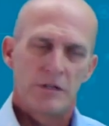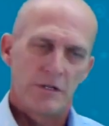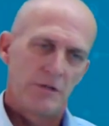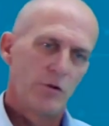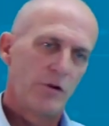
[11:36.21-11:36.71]

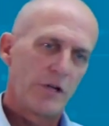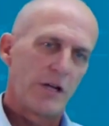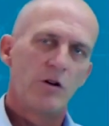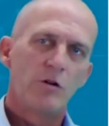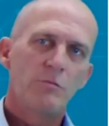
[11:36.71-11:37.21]
if you look at
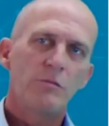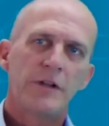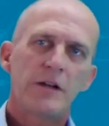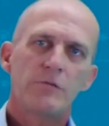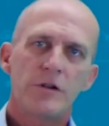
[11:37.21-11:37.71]
home
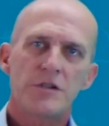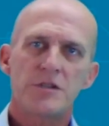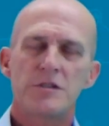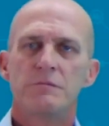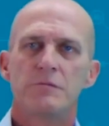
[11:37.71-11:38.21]

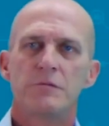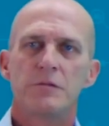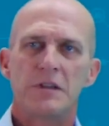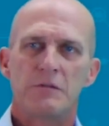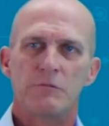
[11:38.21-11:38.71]
networks,
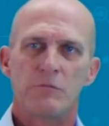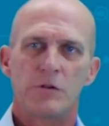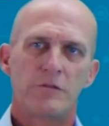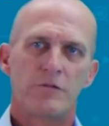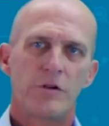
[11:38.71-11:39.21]
what
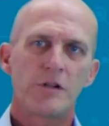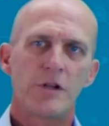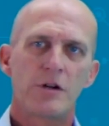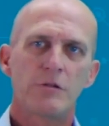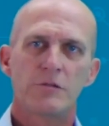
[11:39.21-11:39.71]
we've learned
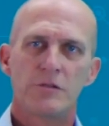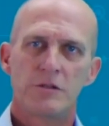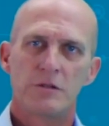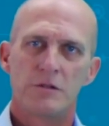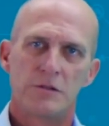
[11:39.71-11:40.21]
now,
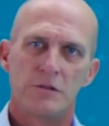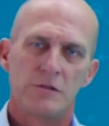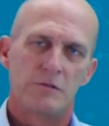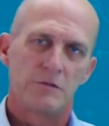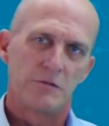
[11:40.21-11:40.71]

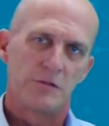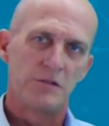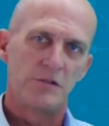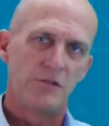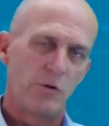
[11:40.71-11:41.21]

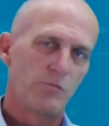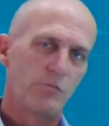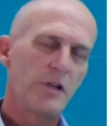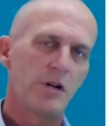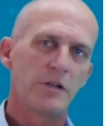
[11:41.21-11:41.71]
what
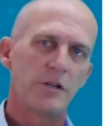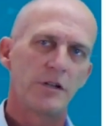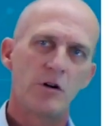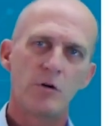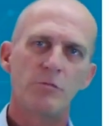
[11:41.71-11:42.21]
we call in a
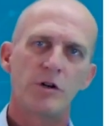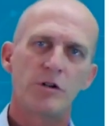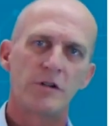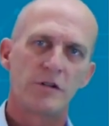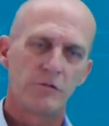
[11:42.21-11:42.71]
home
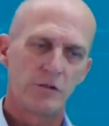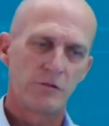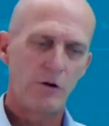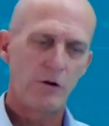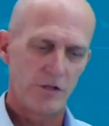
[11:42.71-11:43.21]
network, the
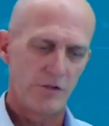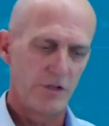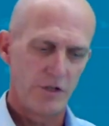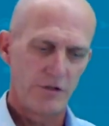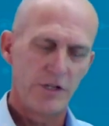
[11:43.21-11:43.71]
router,
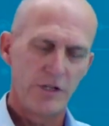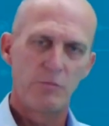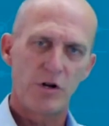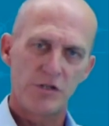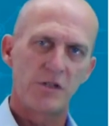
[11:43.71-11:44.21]
the little
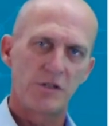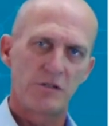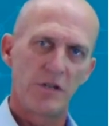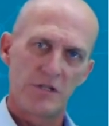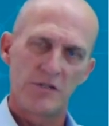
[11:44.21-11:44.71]
box
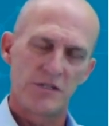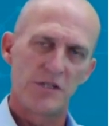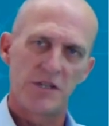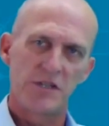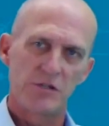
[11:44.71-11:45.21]
that
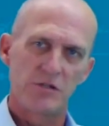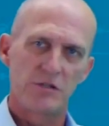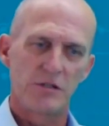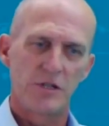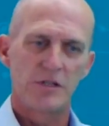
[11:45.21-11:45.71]
sits at
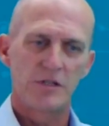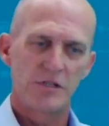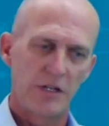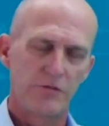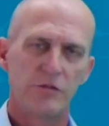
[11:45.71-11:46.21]
your
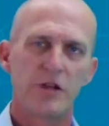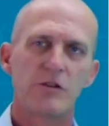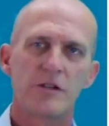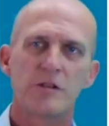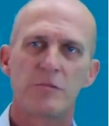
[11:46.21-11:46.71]
telephone
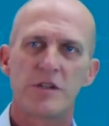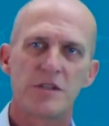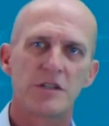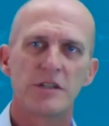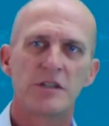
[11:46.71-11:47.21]
outlet,
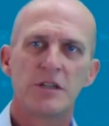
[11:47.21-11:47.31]
basically,